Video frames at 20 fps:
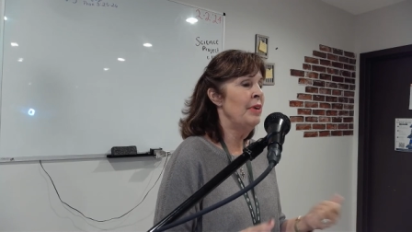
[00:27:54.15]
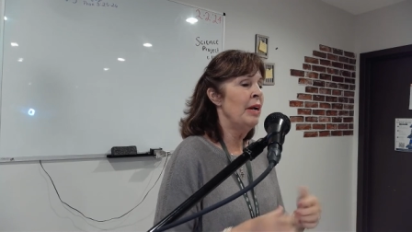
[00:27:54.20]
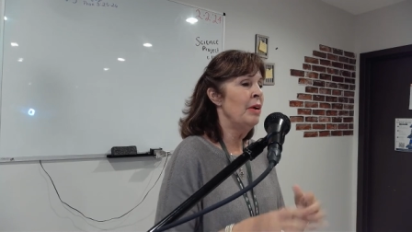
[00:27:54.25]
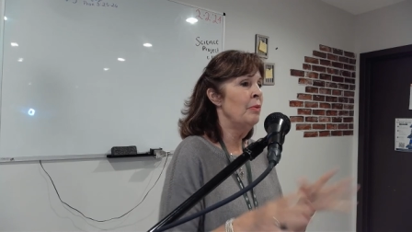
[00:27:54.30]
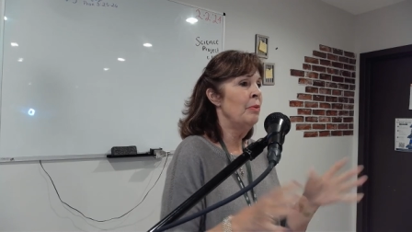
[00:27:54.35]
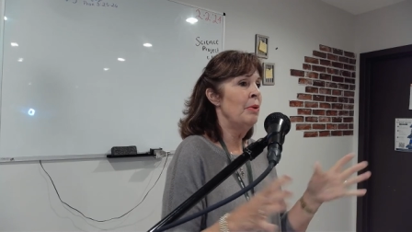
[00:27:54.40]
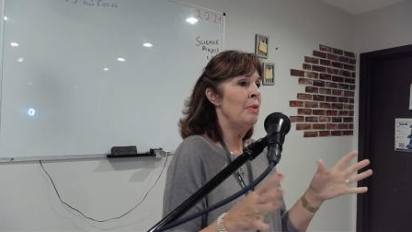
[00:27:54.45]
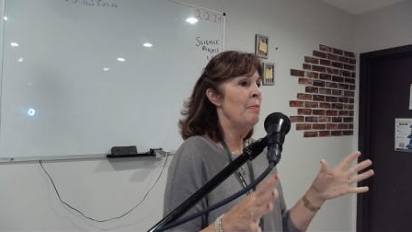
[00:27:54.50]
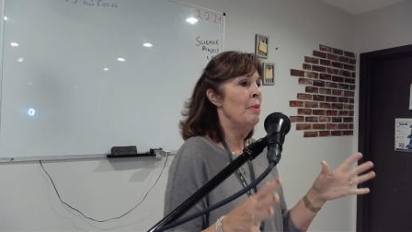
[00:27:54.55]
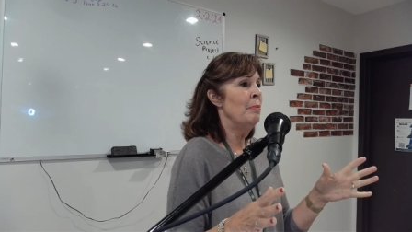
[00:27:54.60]
I don't
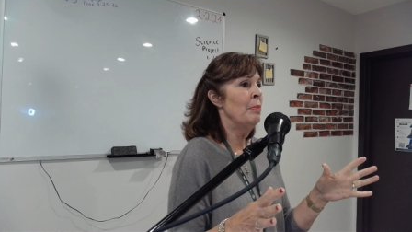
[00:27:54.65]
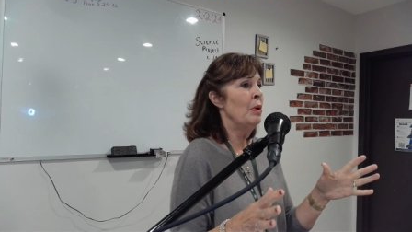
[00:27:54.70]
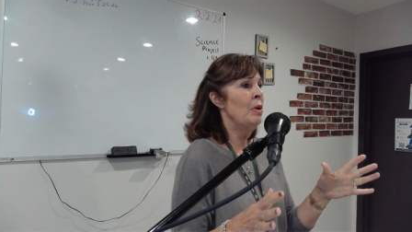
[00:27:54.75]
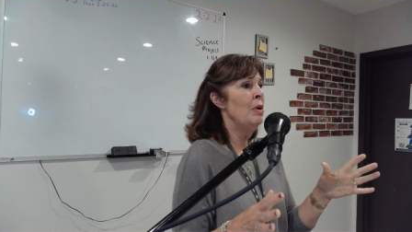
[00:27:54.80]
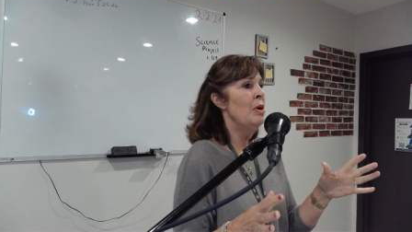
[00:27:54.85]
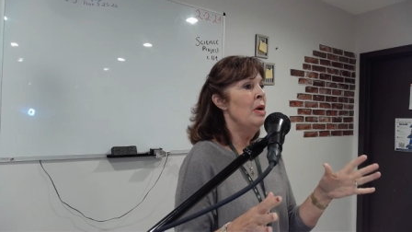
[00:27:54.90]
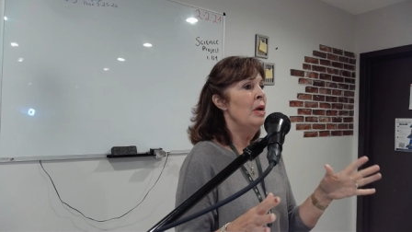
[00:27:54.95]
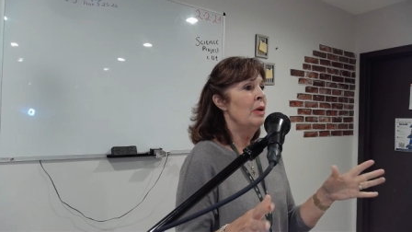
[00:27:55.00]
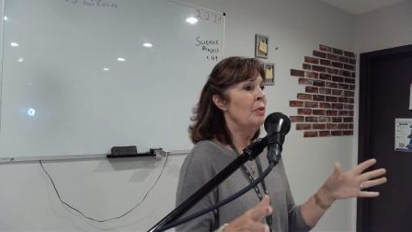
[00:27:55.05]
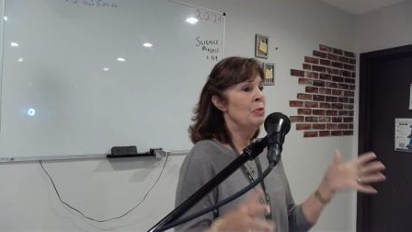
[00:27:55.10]
remember.
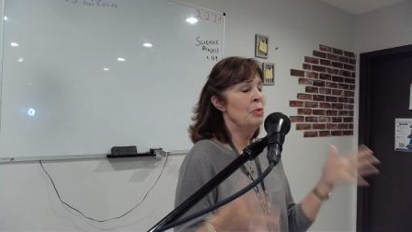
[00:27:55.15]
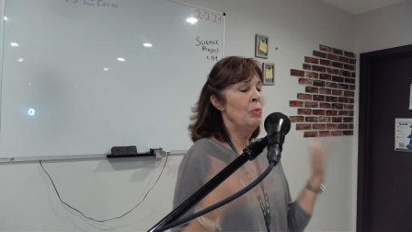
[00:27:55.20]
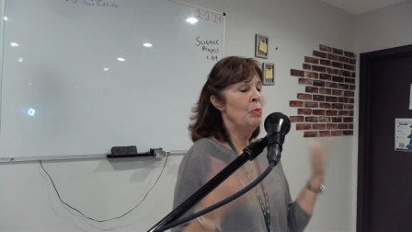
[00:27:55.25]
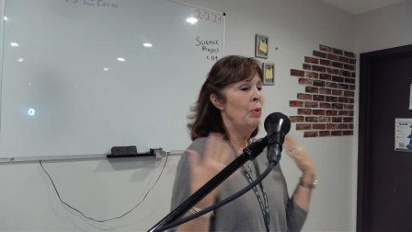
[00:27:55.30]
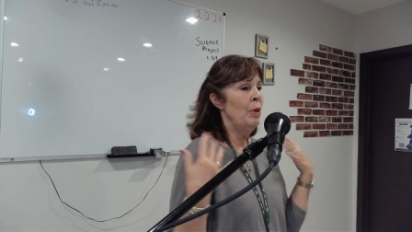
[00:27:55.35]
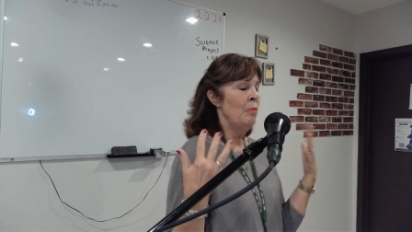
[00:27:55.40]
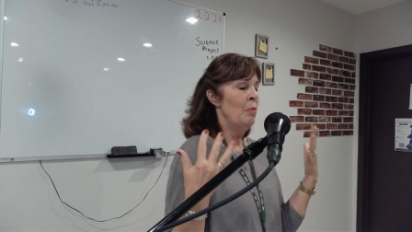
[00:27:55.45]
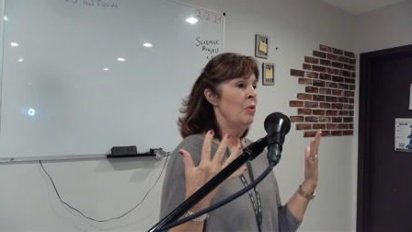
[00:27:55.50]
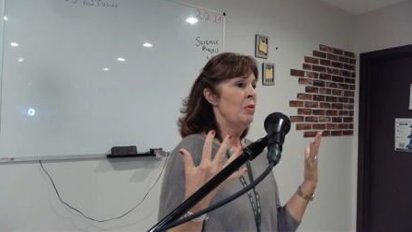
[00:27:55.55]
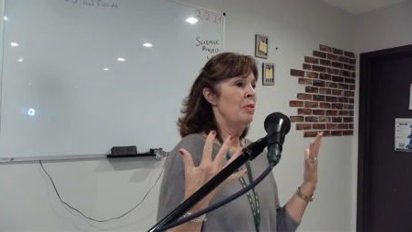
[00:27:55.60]
It was
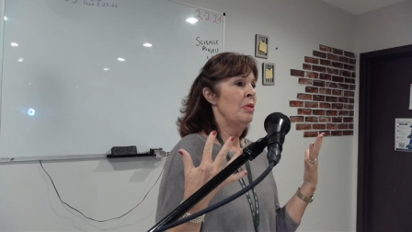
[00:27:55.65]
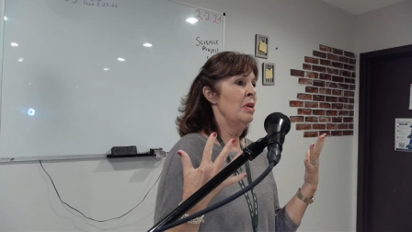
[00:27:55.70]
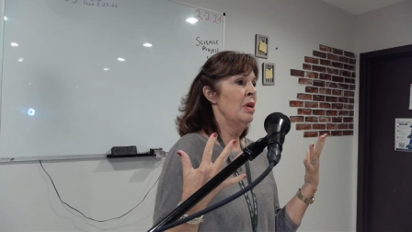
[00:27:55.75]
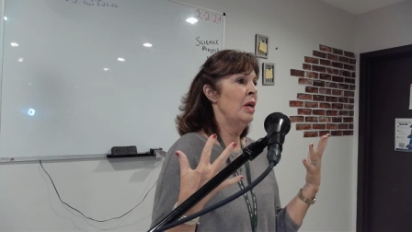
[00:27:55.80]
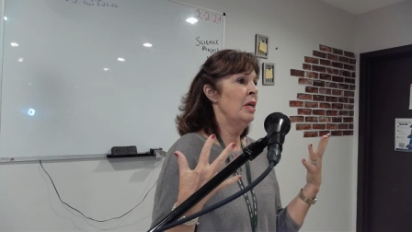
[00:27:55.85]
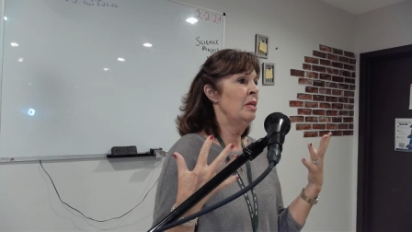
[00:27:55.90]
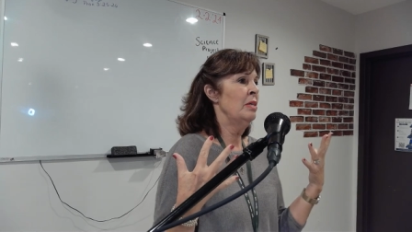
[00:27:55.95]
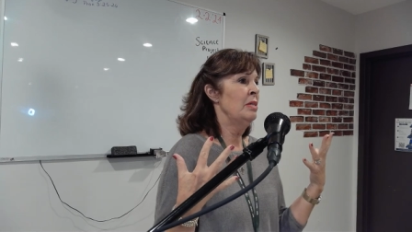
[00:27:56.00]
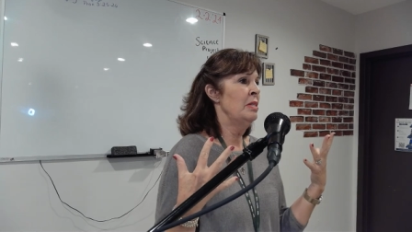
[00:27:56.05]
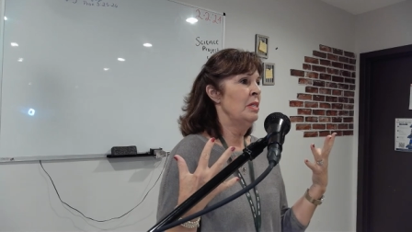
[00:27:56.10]
way more than
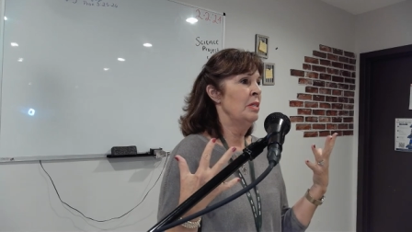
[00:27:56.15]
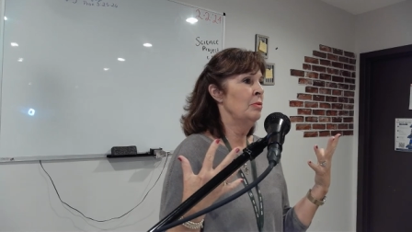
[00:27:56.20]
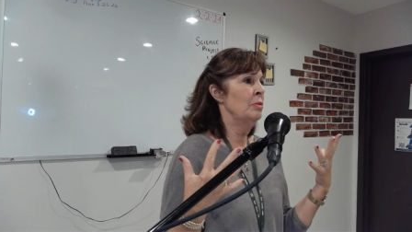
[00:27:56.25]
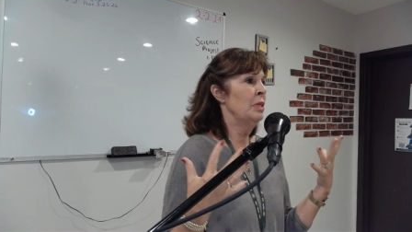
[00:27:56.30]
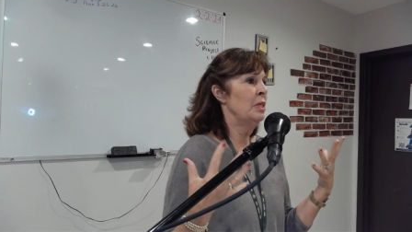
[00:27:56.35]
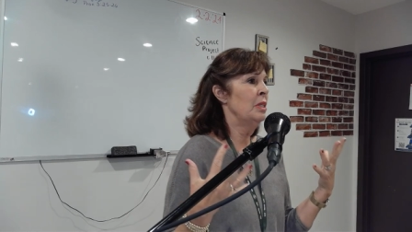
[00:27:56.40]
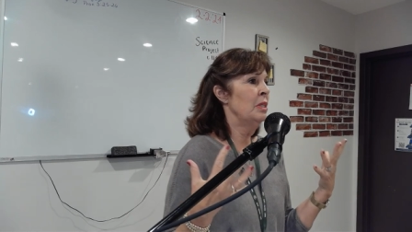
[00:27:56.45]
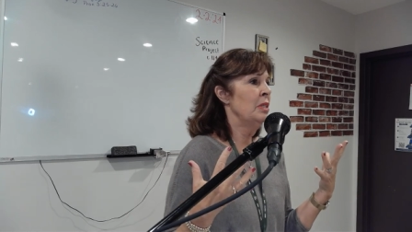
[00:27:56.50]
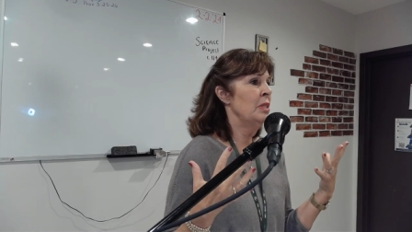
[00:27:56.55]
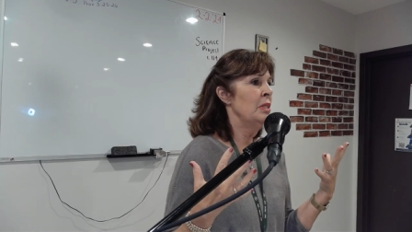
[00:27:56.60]
I could deal with.